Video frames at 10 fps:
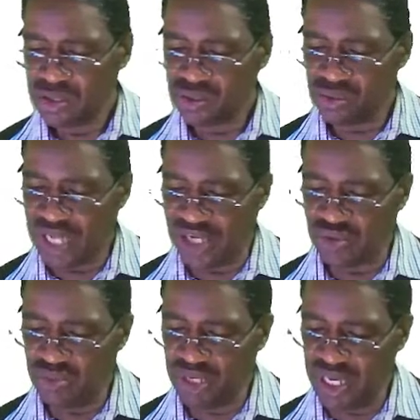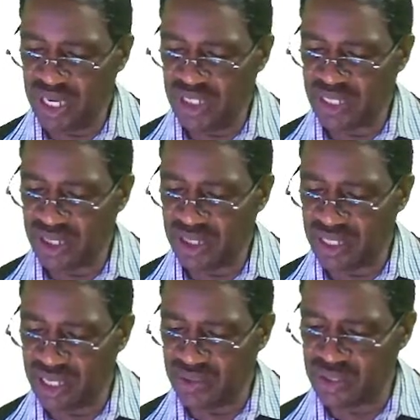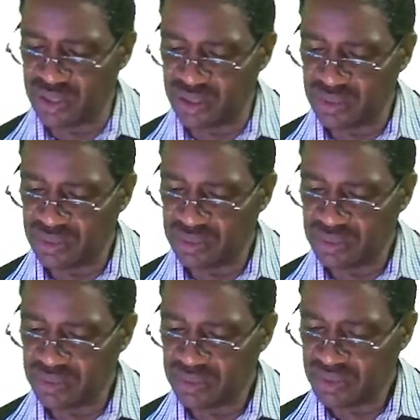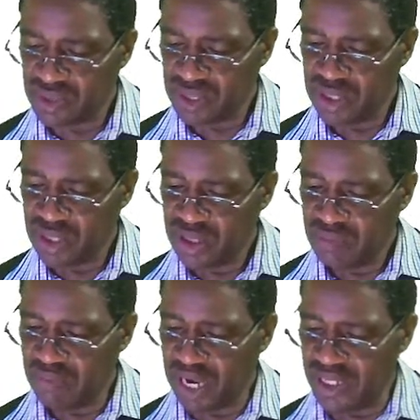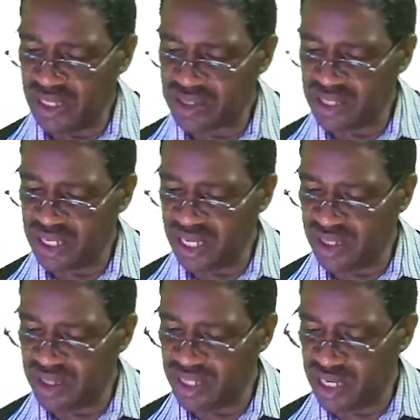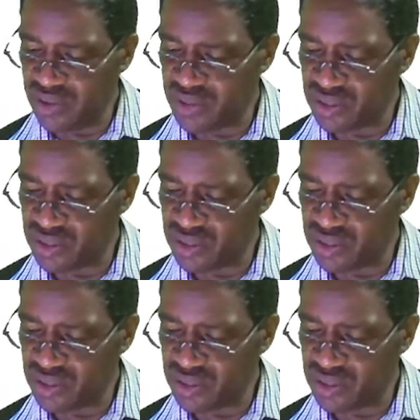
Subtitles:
That will be 800,000 minus 300,000.